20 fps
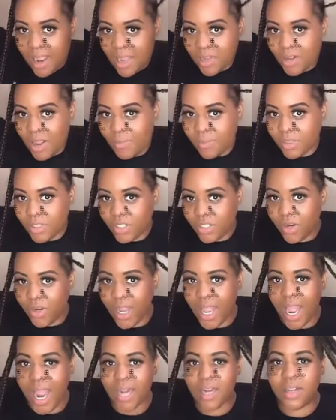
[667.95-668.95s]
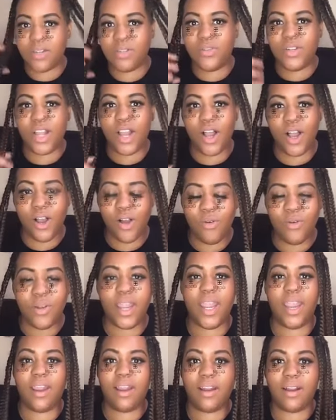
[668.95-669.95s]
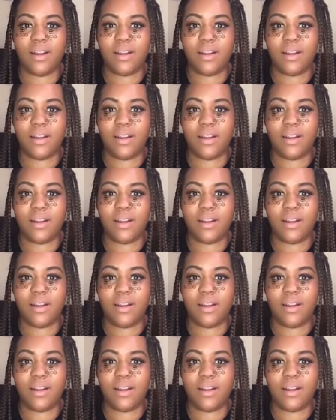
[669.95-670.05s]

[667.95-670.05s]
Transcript: So I'm gonna show y'all how to do your own hair.